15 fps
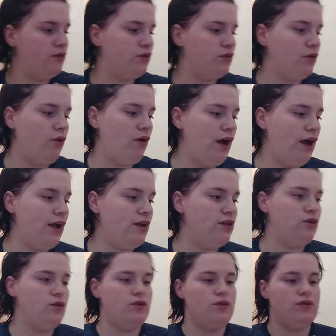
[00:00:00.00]
So I
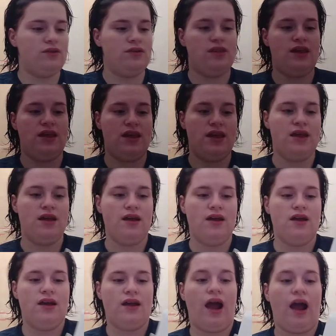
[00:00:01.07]
use the
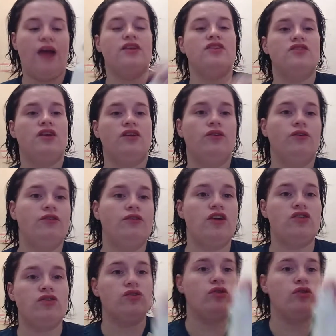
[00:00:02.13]
Kind and Gentle Facial